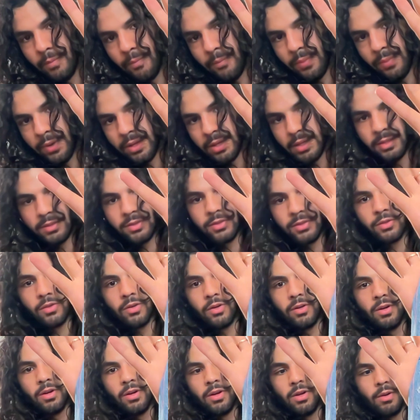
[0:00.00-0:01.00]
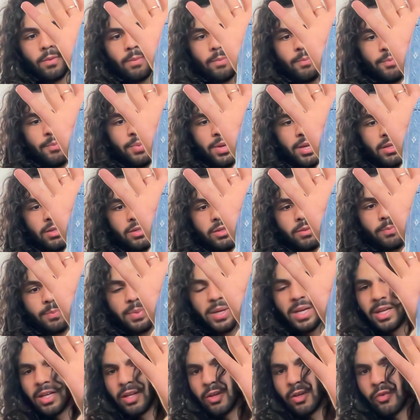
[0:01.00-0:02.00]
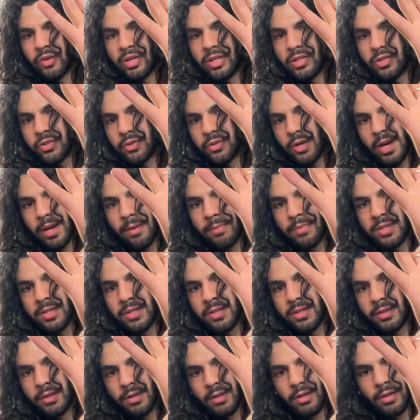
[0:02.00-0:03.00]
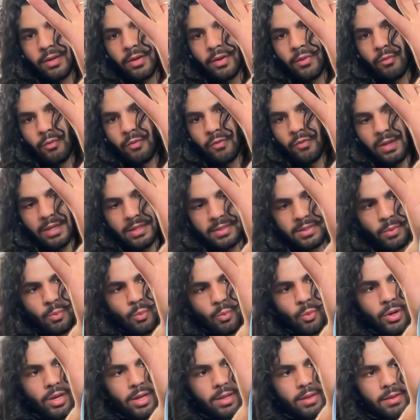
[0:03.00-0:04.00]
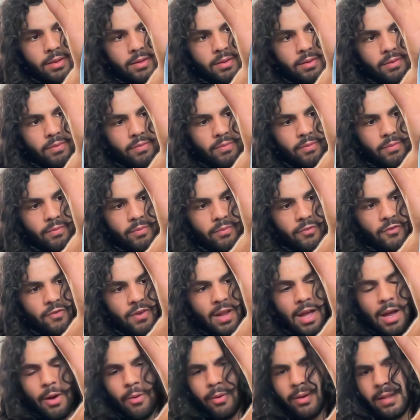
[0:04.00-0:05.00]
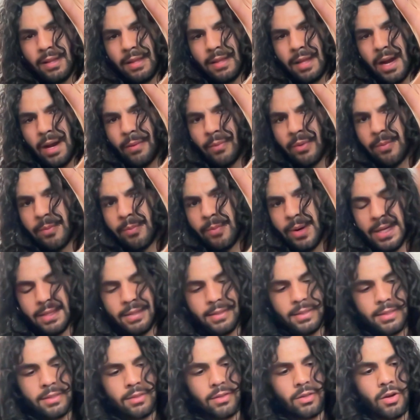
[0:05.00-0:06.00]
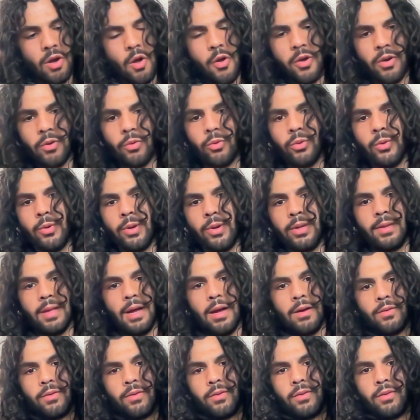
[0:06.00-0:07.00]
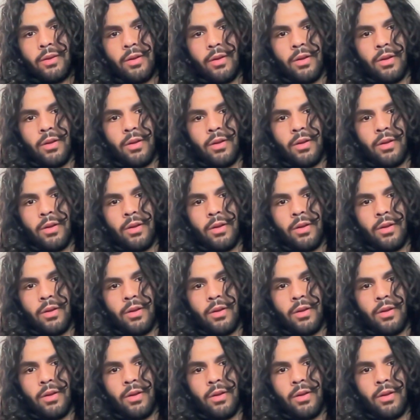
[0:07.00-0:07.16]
but it's got pink and green stripes with like some weird flower diamond pattern going all the way down